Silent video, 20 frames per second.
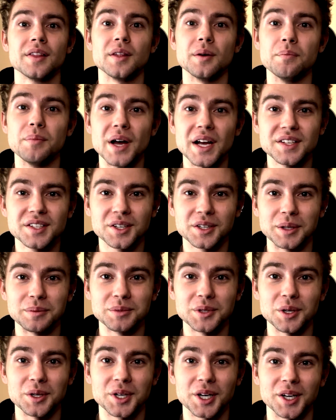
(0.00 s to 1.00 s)
the best
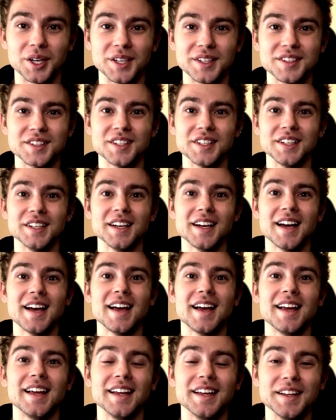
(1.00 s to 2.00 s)
cryptocurrency
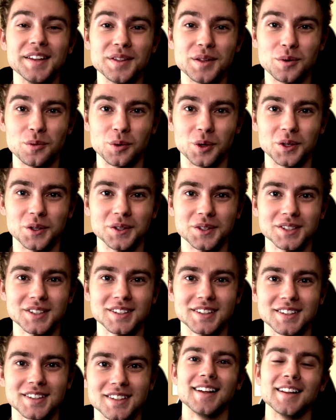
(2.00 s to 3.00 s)
in the world.
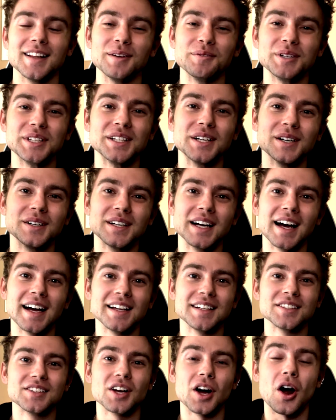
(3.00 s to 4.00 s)
Let me know
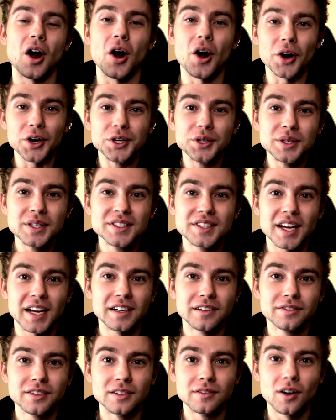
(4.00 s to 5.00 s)
guys, are you
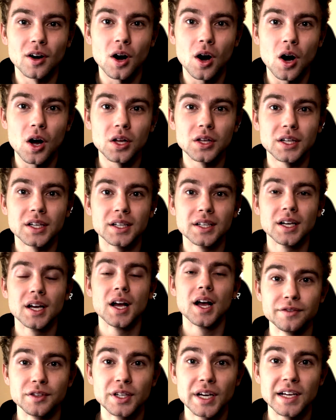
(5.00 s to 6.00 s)
excited for Valhalla?
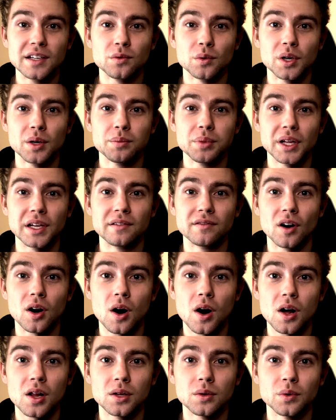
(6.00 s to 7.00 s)
If you guys want to play
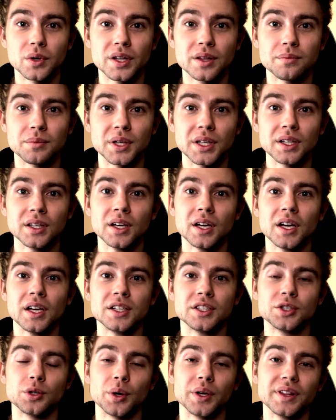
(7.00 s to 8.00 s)
Valhalla with me,
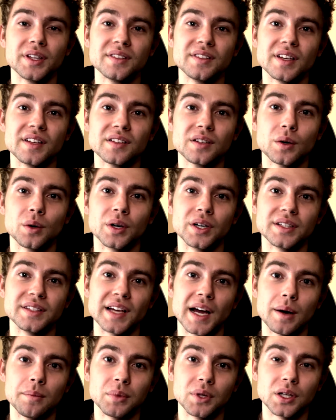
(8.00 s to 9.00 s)
join the Discord
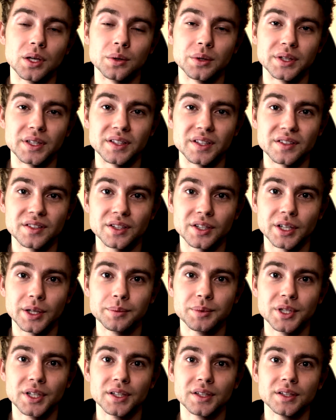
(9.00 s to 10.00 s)
down below in the
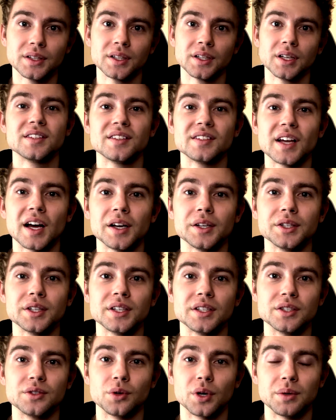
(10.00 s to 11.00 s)
description. This is how you
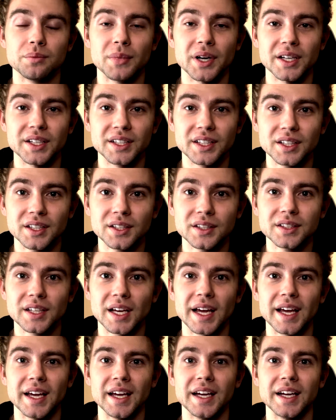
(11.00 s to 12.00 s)
can join my guild,
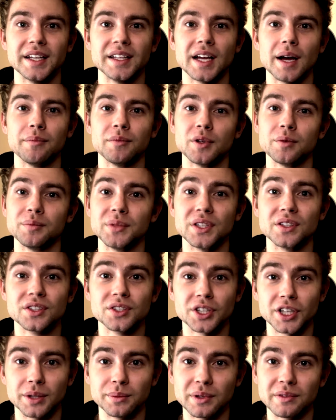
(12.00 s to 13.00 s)
and I'm going to be
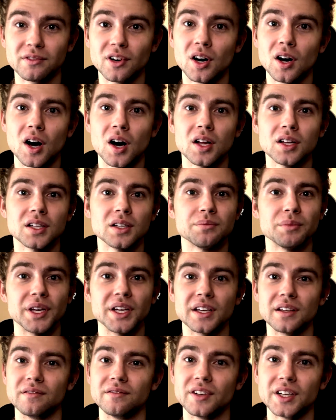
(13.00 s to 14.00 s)
streaming Valhalla,
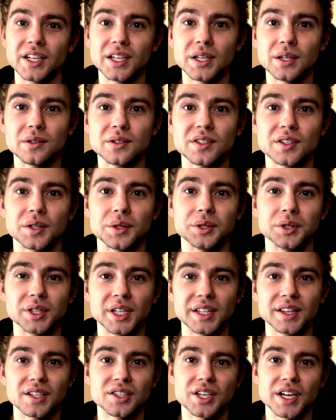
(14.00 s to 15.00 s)
making videos, so you'll
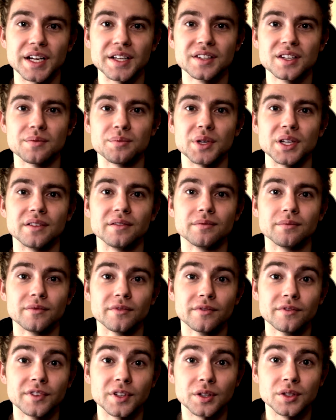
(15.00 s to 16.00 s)
get the chance to be in
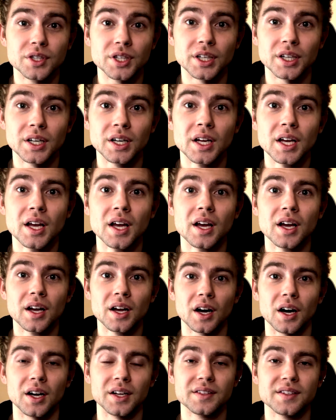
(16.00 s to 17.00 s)
future
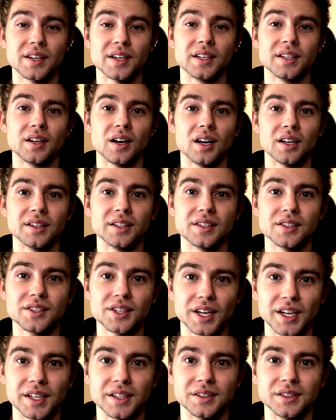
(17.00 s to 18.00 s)
content on this
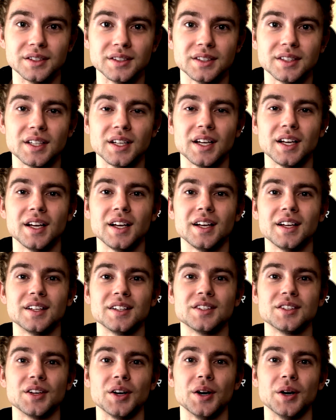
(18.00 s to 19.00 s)
channel.
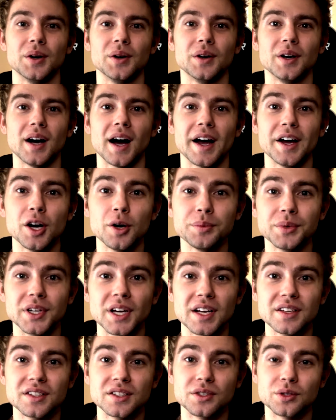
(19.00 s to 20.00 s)
So I hope you
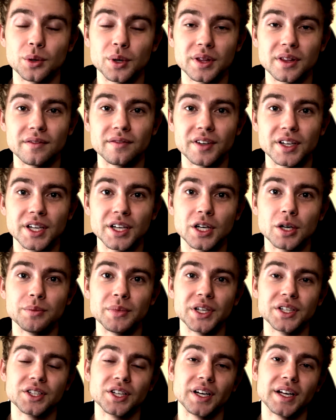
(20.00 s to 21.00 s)
guys enjoyed the video.
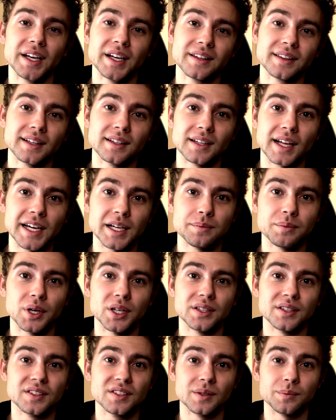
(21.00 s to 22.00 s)
Make sure to hit the like
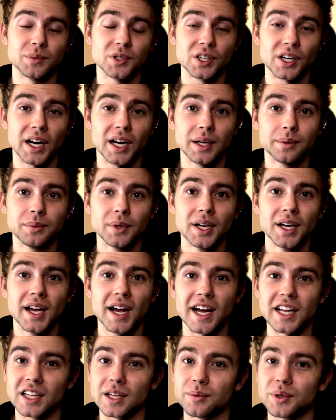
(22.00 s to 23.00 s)
button, subscribe,
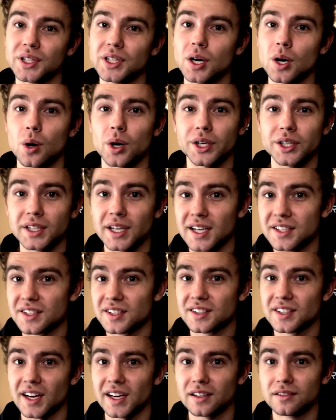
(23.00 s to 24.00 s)
and let me know, are you guys
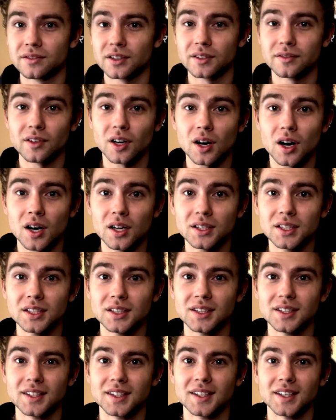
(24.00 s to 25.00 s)
excited for
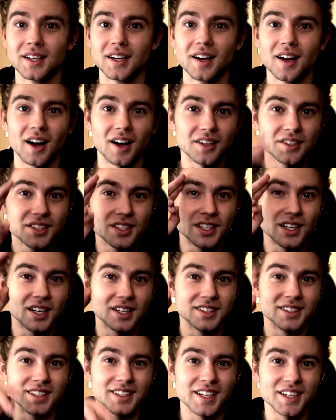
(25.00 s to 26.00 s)
Valhalla? I'll see
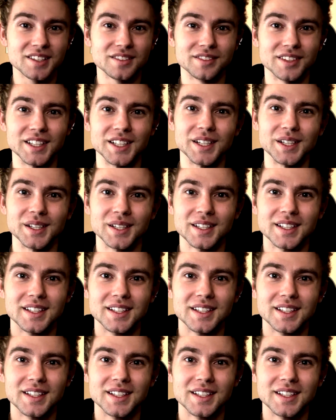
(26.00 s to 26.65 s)
y'all in the next video.